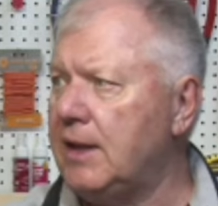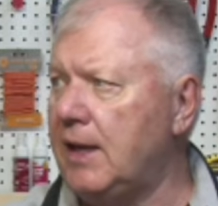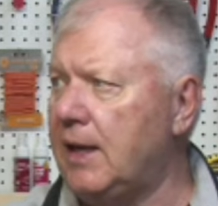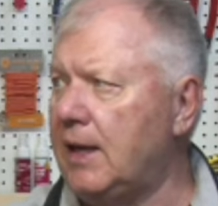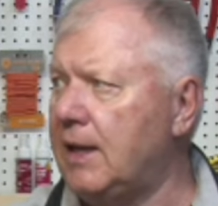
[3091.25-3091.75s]

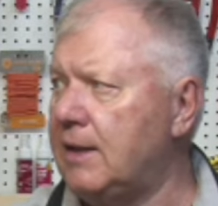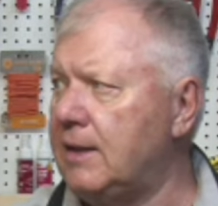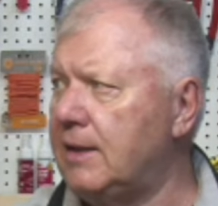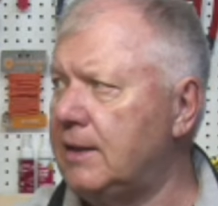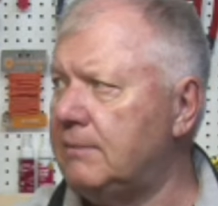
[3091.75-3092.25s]
And
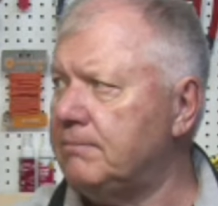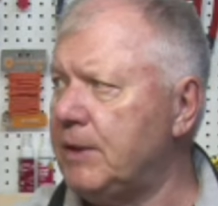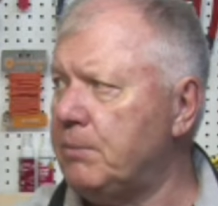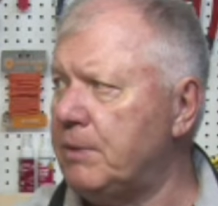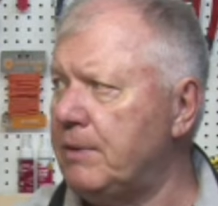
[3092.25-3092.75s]

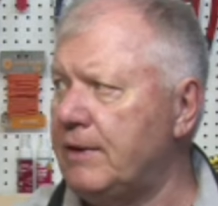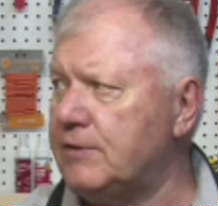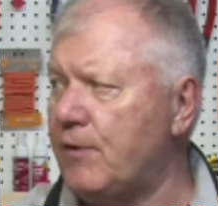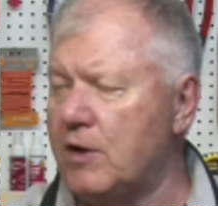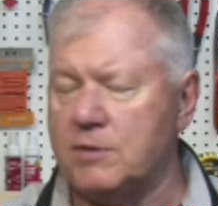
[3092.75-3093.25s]
but as
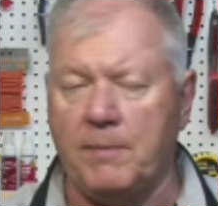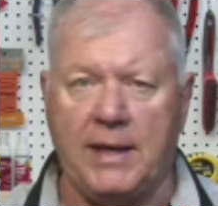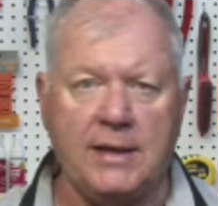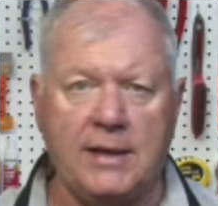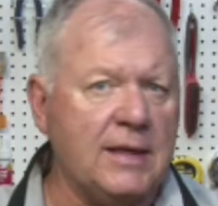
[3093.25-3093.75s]
far as
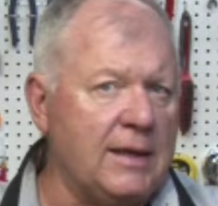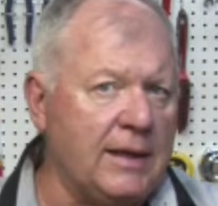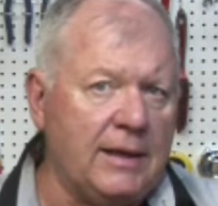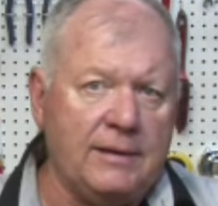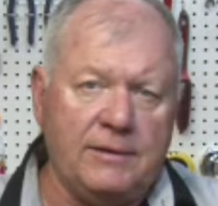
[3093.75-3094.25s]
maintenance, kind of
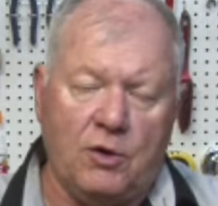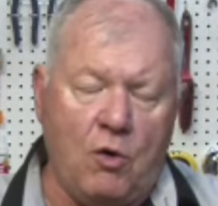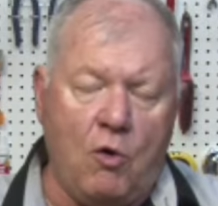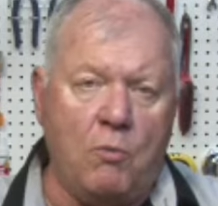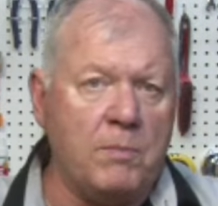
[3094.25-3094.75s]
like your
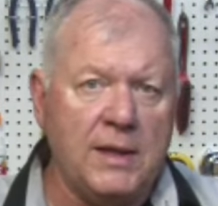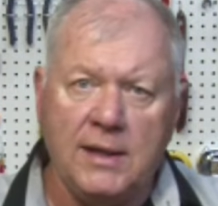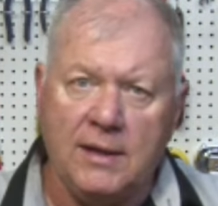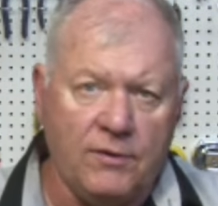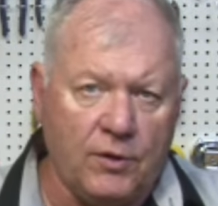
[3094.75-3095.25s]
home,
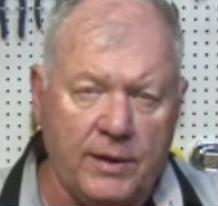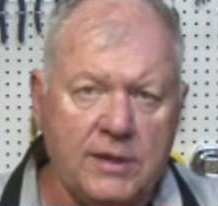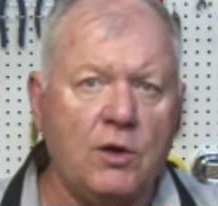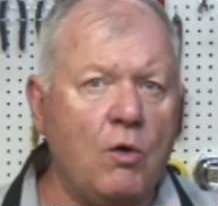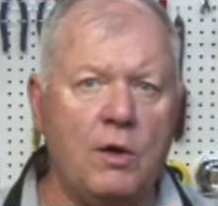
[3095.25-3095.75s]
there
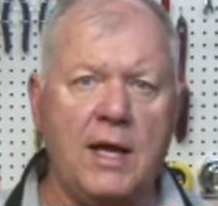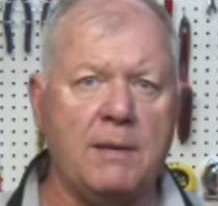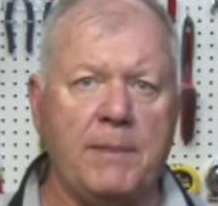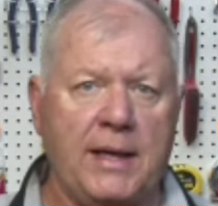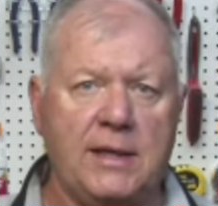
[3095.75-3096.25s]
isn't a whole lot
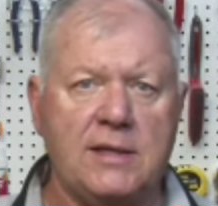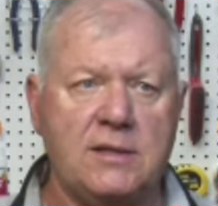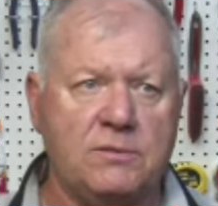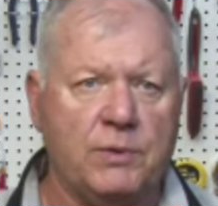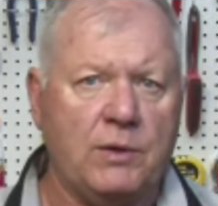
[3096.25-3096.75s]
of
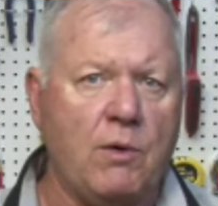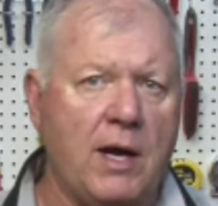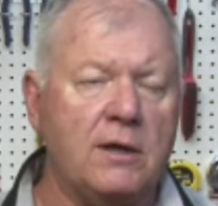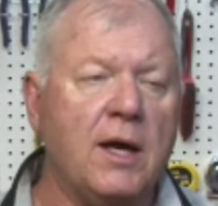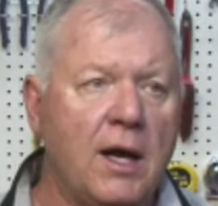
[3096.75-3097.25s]
maintenance
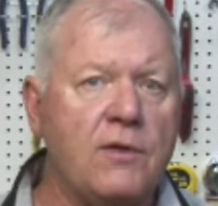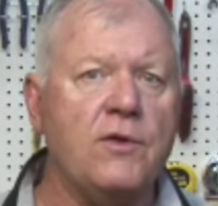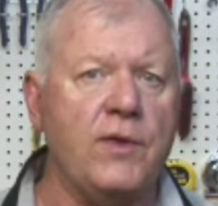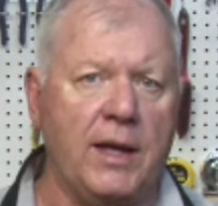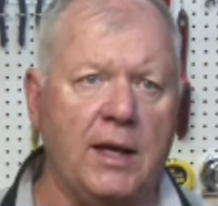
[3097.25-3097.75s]
required other
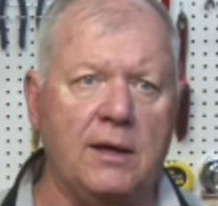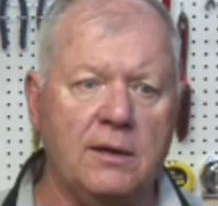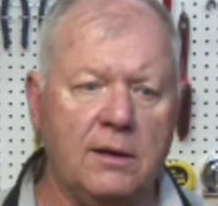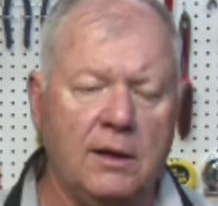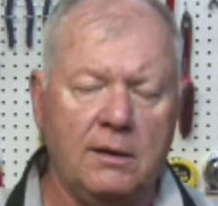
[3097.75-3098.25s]
than